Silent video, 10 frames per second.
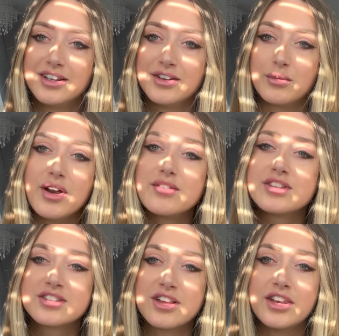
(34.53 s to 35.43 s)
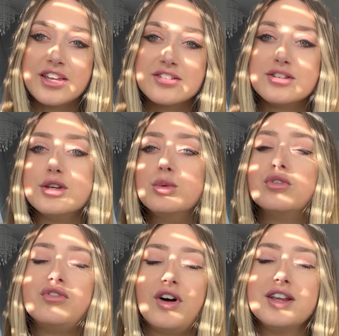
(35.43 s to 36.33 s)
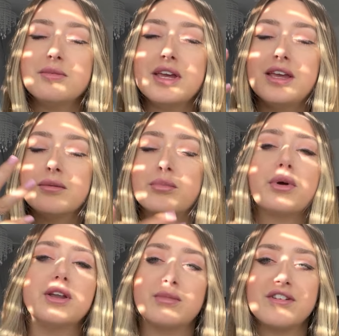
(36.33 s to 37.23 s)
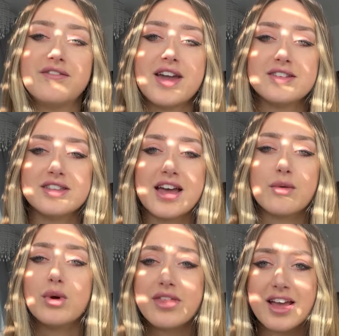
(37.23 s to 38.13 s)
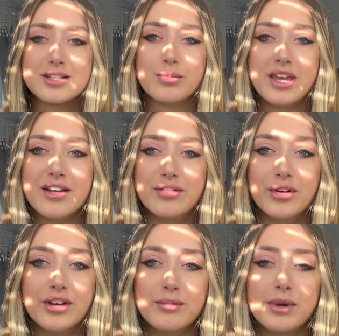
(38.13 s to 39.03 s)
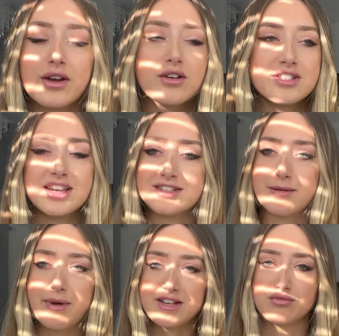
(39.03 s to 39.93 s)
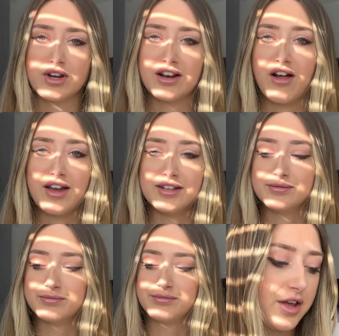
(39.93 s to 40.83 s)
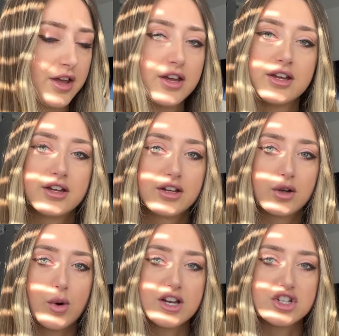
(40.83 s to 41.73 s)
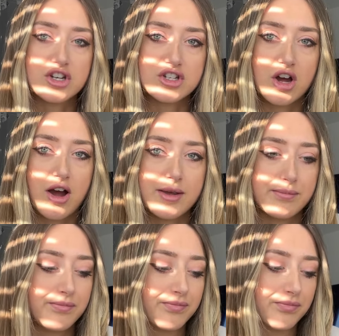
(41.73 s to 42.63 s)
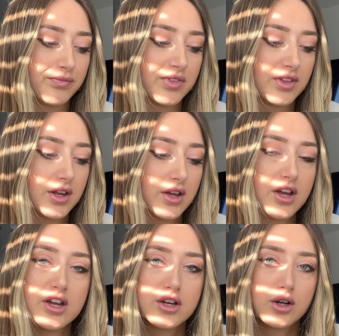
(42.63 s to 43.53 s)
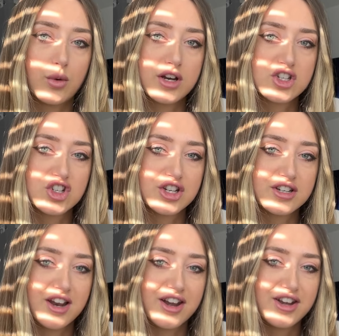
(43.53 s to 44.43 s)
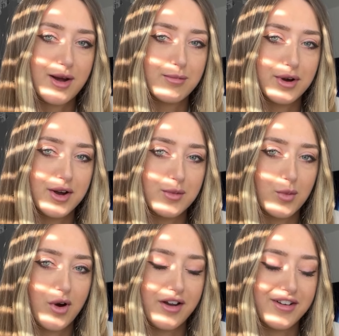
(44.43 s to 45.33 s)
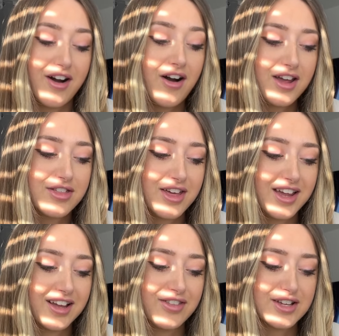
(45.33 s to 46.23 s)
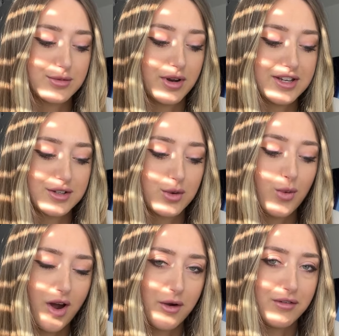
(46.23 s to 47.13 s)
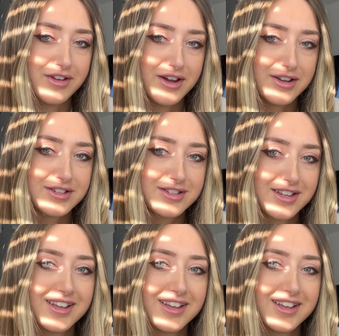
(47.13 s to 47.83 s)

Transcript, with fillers: Wherever the sun is, you will find me putting my face there with SPF on because it is the best ring light. Question time. Question number one. I think this one is quite obvious.